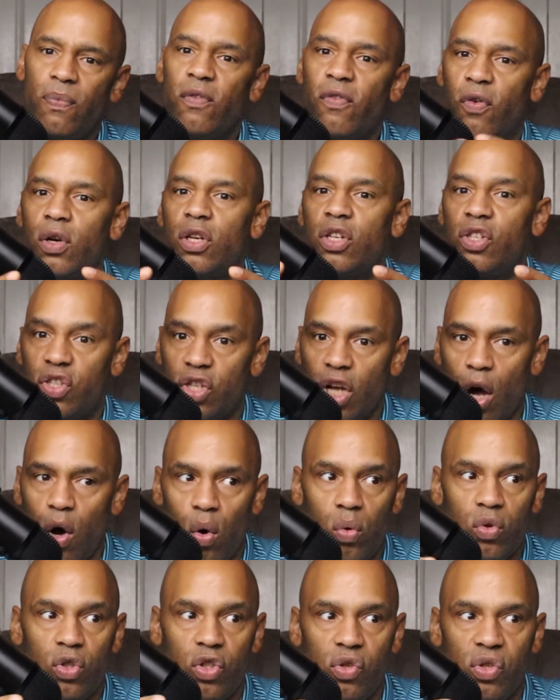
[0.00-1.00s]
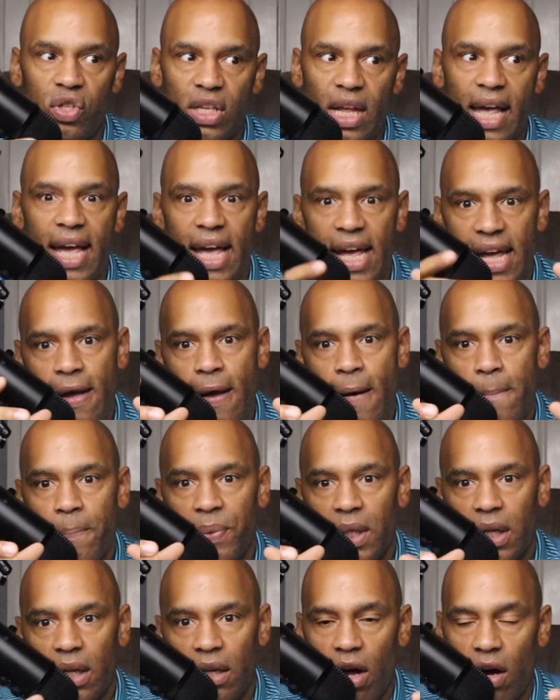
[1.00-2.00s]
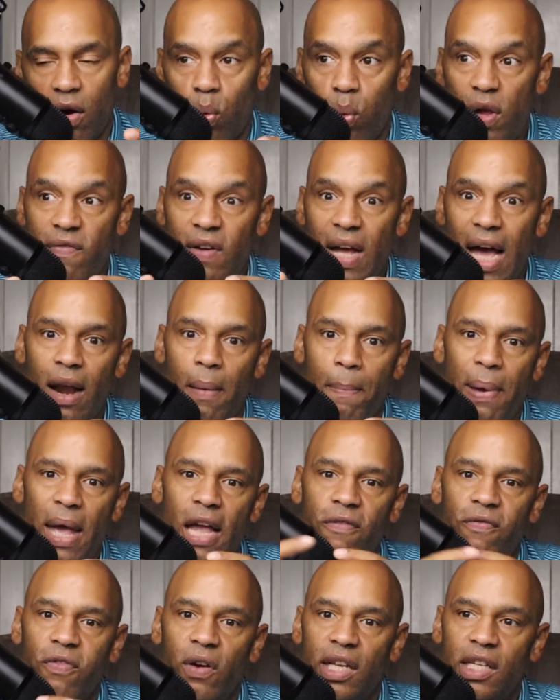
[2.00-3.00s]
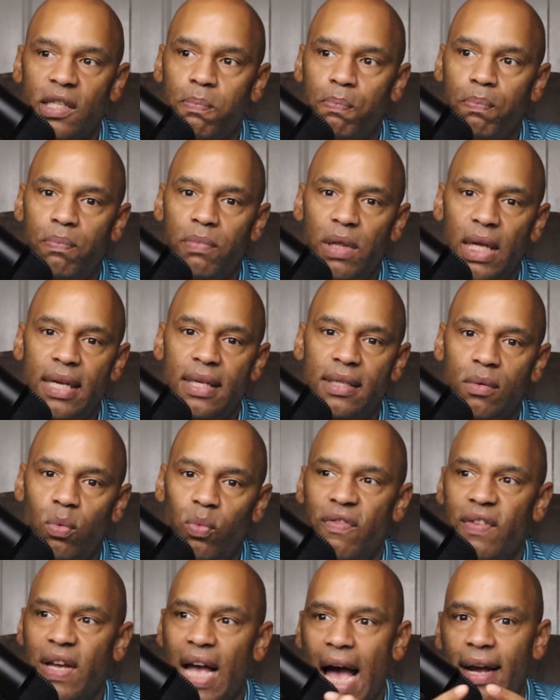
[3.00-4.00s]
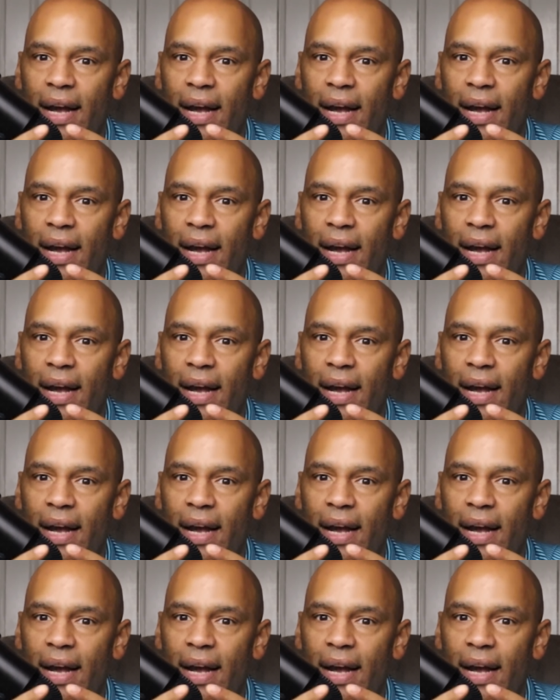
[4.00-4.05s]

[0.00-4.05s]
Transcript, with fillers: For DAZN to say, look, we've got to pay for these. We've